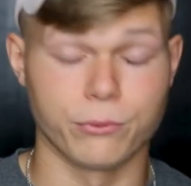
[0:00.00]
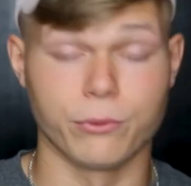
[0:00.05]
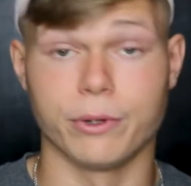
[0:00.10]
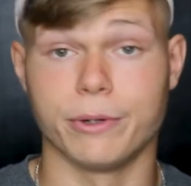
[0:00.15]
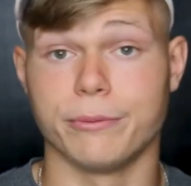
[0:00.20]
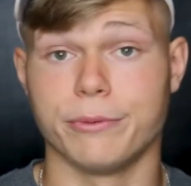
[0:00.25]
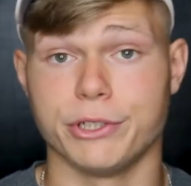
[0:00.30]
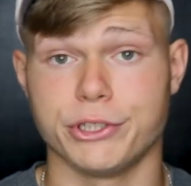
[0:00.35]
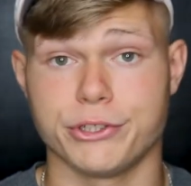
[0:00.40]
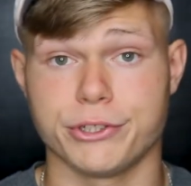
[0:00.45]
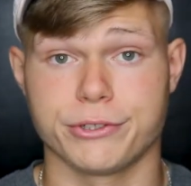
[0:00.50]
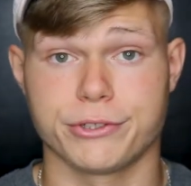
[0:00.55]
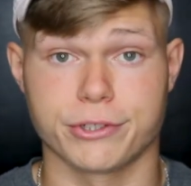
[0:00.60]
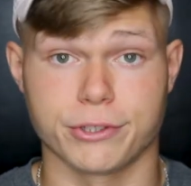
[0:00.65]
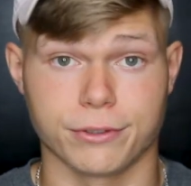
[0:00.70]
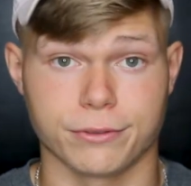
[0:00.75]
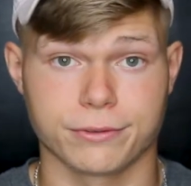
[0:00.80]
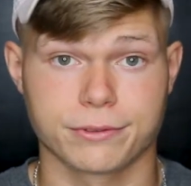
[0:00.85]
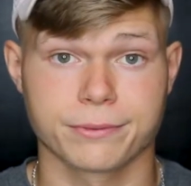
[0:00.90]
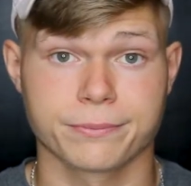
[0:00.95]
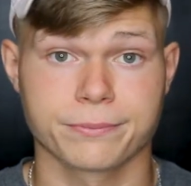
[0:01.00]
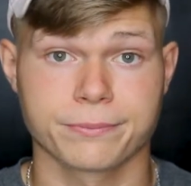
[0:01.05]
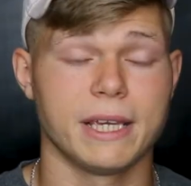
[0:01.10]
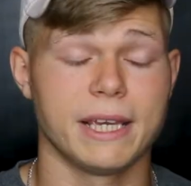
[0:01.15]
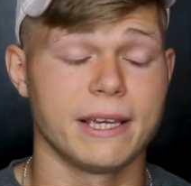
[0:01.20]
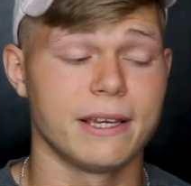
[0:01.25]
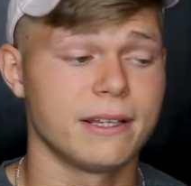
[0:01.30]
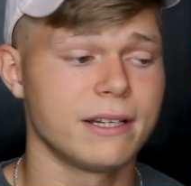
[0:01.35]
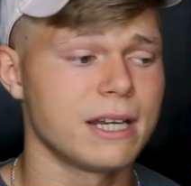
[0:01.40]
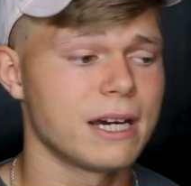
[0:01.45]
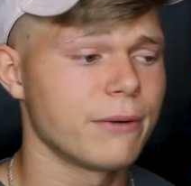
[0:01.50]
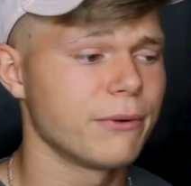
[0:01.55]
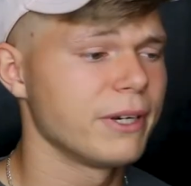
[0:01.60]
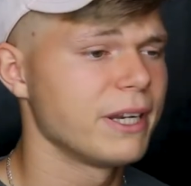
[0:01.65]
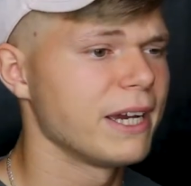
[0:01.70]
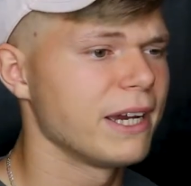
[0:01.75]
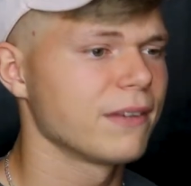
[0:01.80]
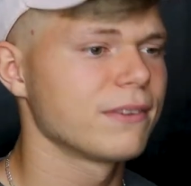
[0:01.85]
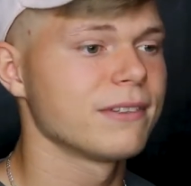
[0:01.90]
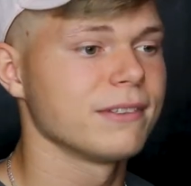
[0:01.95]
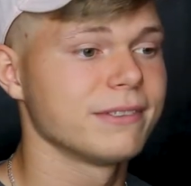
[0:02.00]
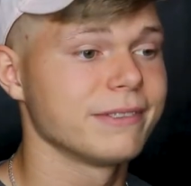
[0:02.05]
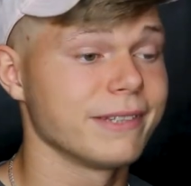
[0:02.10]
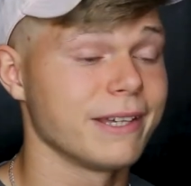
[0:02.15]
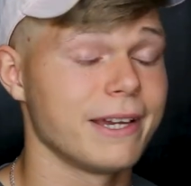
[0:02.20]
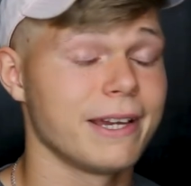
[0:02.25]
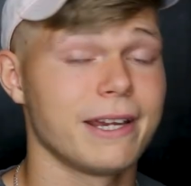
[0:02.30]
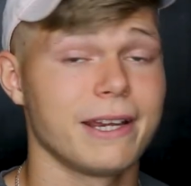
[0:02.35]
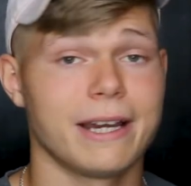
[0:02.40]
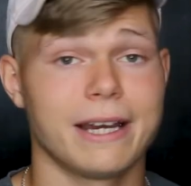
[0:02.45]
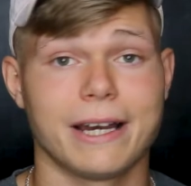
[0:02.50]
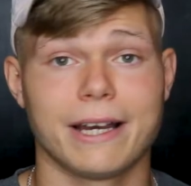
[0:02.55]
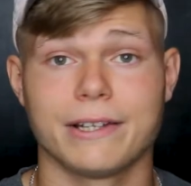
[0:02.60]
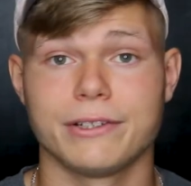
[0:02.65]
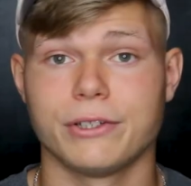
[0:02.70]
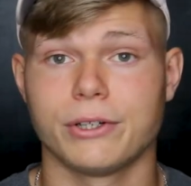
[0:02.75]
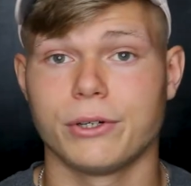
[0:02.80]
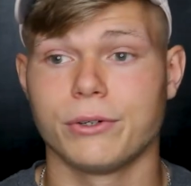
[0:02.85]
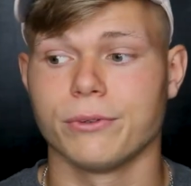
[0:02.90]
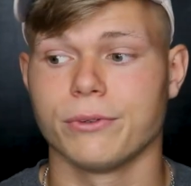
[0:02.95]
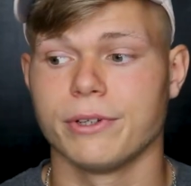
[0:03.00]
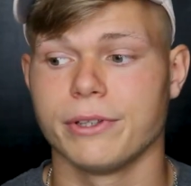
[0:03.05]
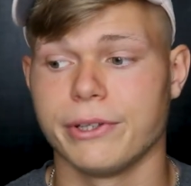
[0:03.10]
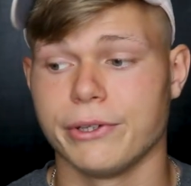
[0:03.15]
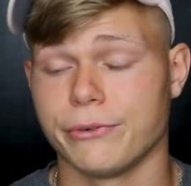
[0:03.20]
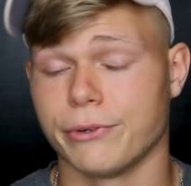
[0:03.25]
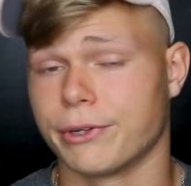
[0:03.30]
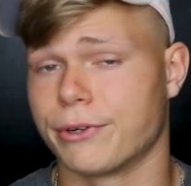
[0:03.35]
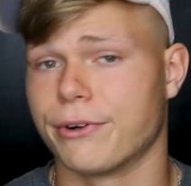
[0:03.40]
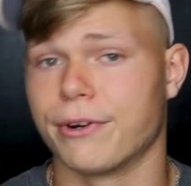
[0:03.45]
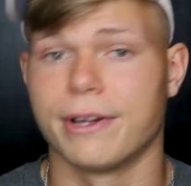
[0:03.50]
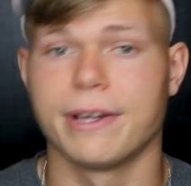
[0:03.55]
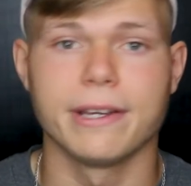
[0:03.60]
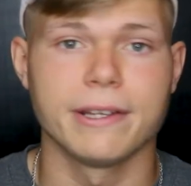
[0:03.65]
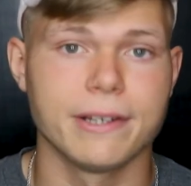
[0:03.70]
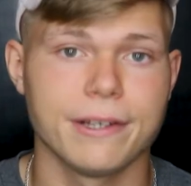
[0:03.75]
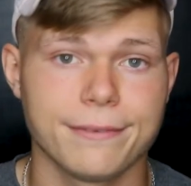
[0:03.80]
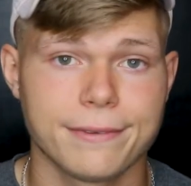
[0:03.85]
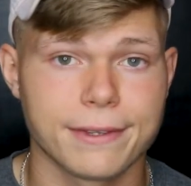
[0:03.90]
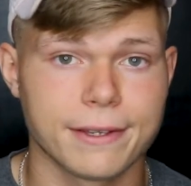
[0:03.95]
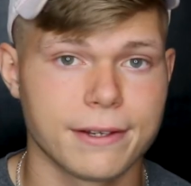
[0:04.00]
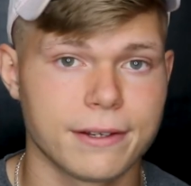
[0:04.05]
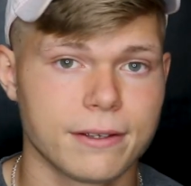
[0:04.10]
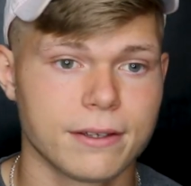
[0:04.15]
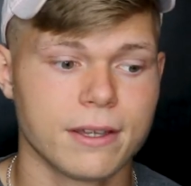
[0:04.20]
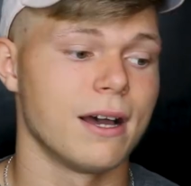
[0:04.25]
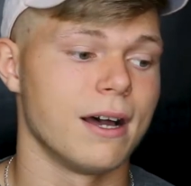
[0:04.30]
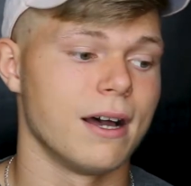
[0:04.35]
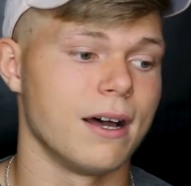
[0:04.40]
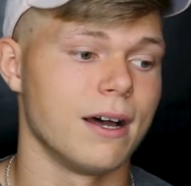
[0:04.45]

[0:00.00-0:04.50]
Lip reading: What would you choose? And I would have to say, I don't really regret anything.